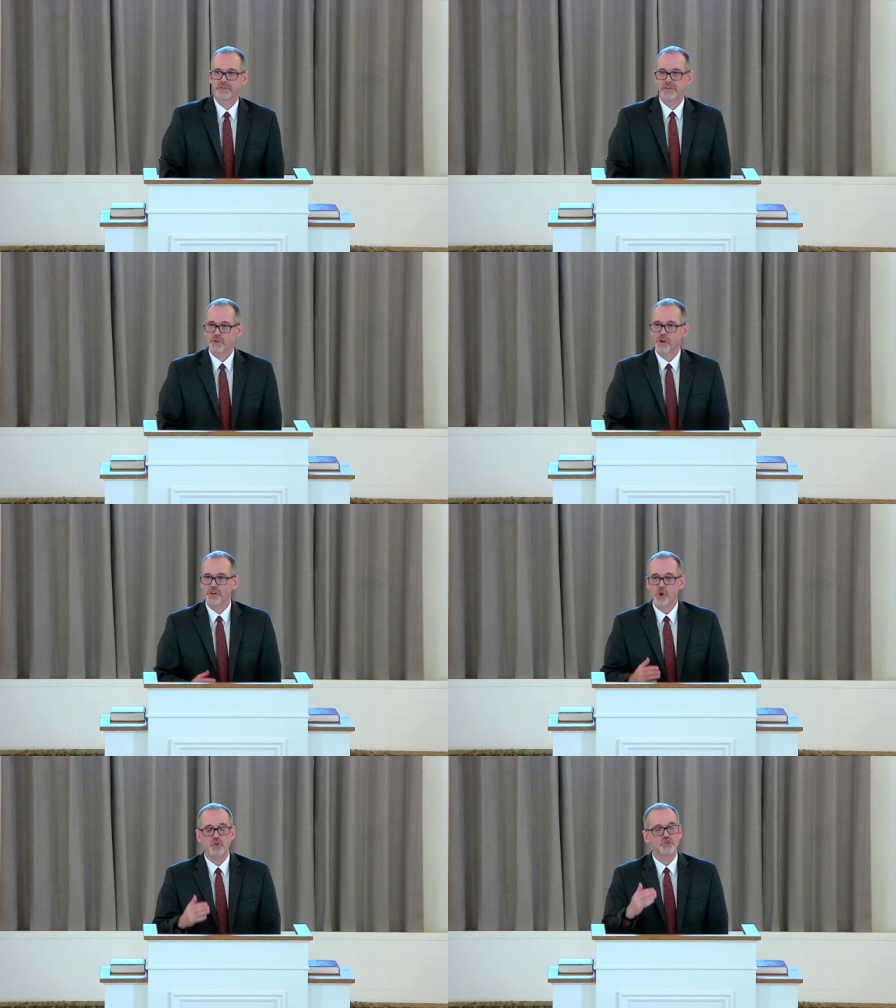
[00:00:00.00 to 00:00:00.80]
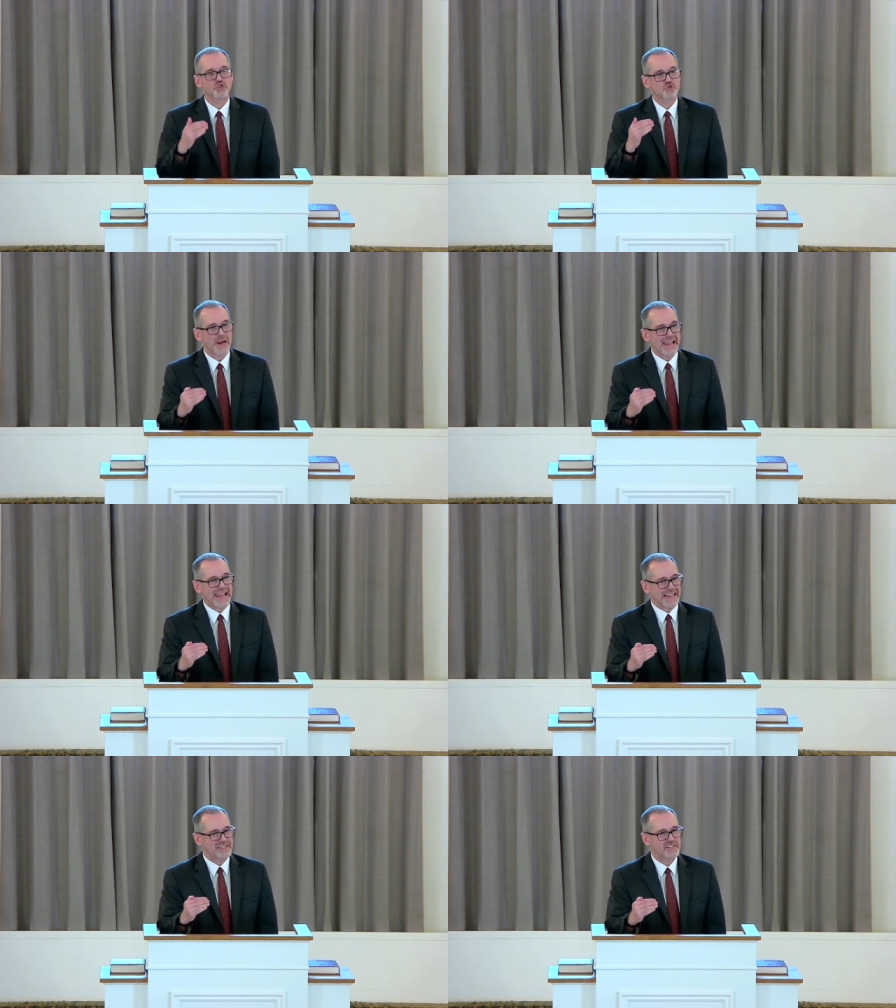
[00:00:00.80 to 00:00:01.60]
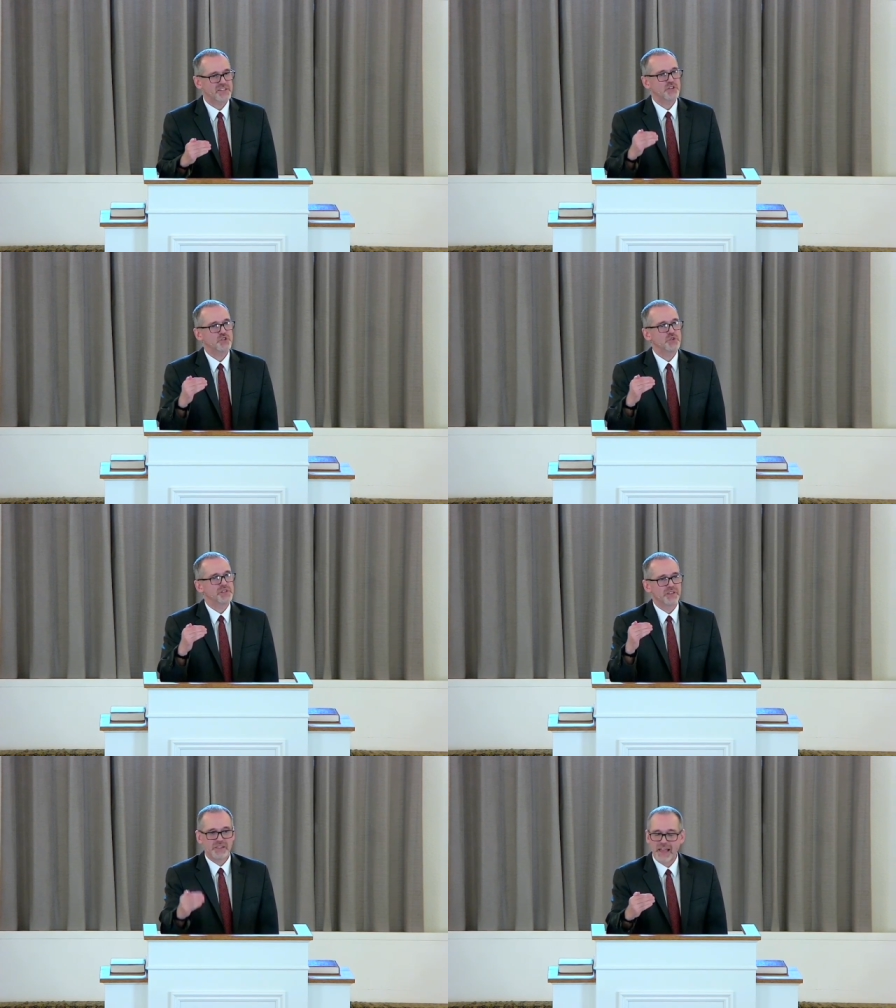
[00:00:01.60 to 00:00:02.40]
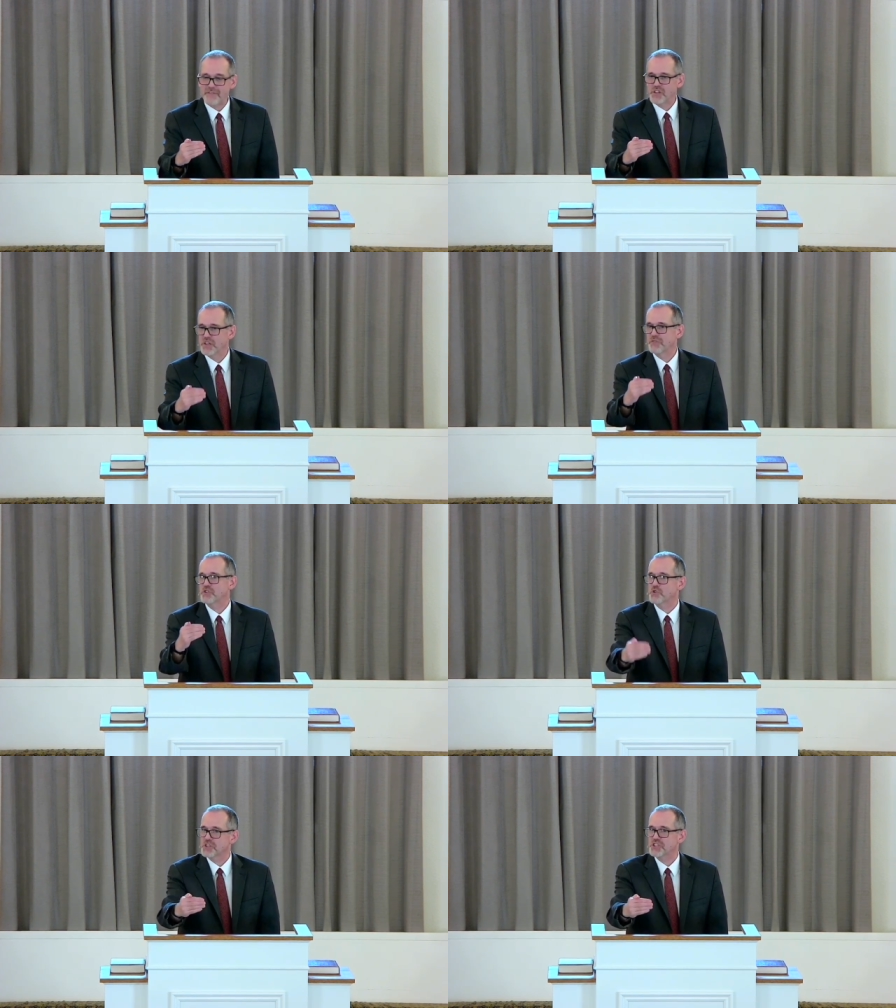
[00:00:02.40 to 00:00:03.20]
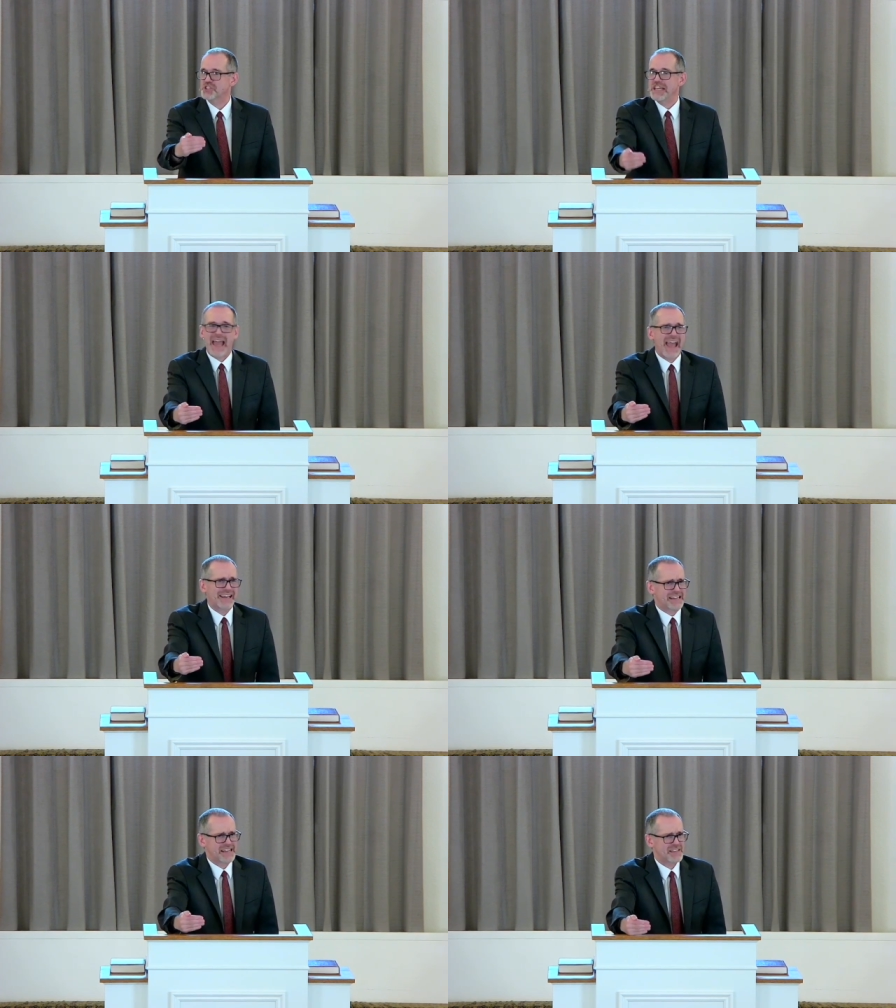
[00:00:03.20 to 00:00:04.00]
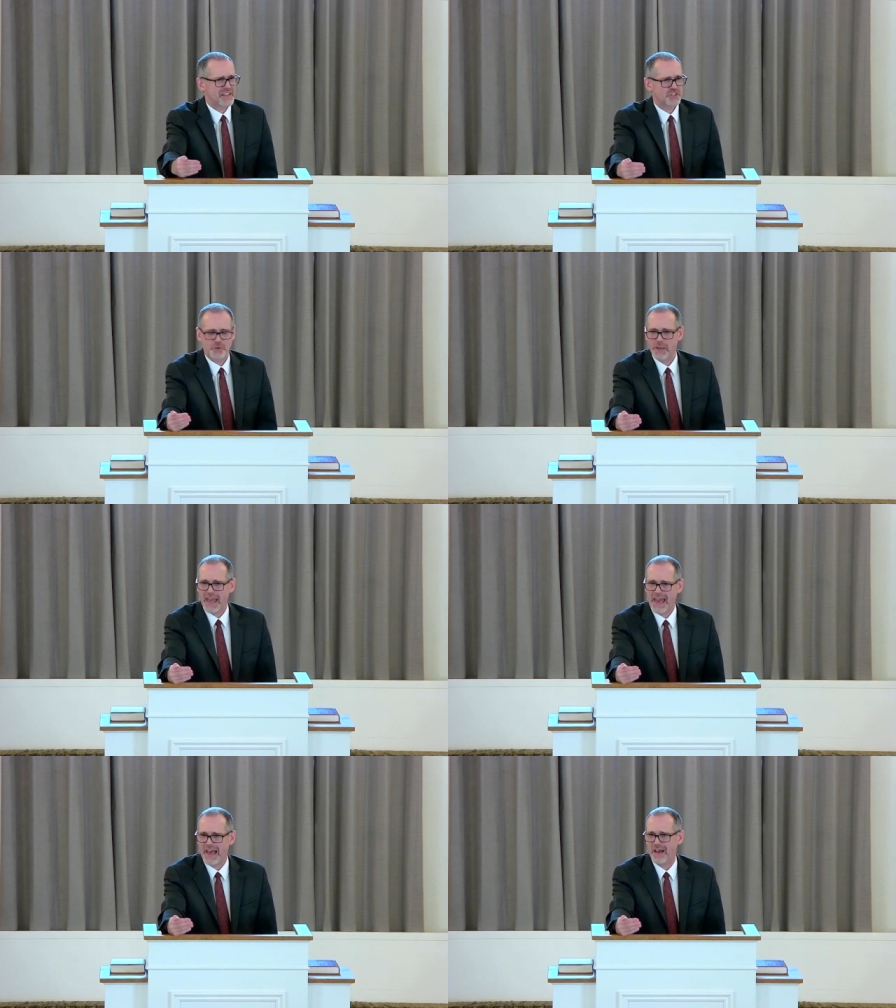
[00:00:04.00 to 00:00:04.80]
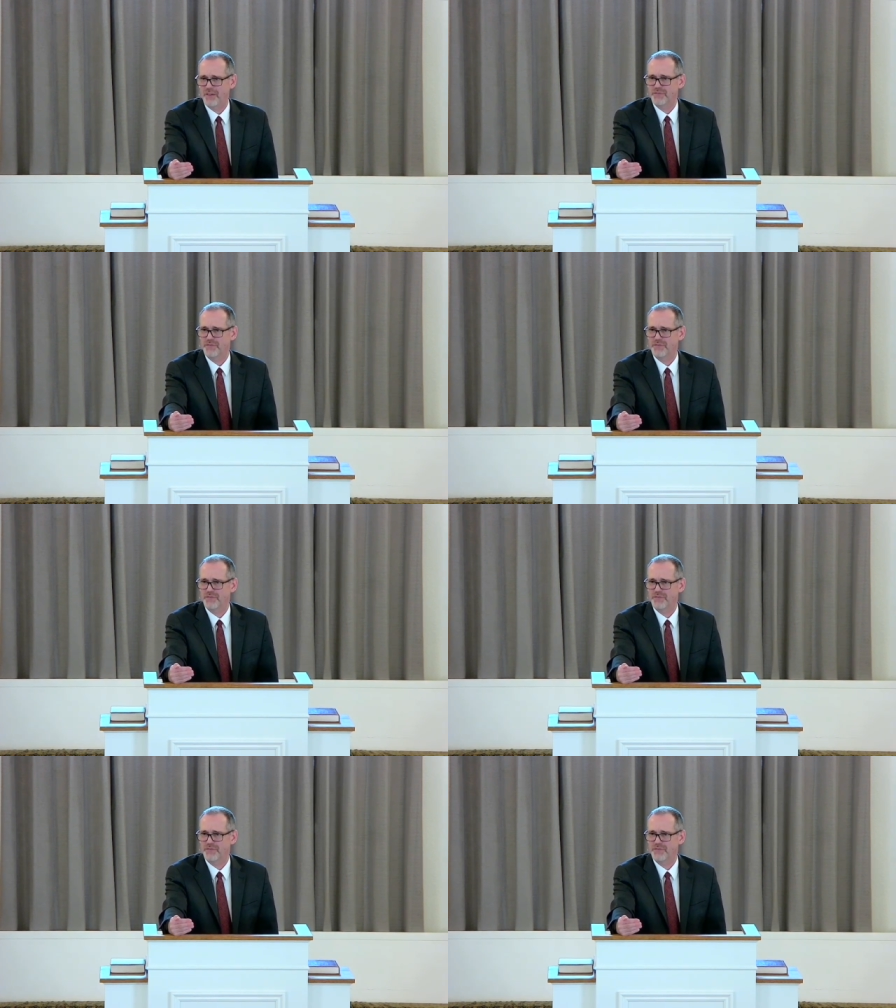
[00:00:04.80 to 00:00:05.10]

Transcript: There are no grades to the level of Christianity that you have.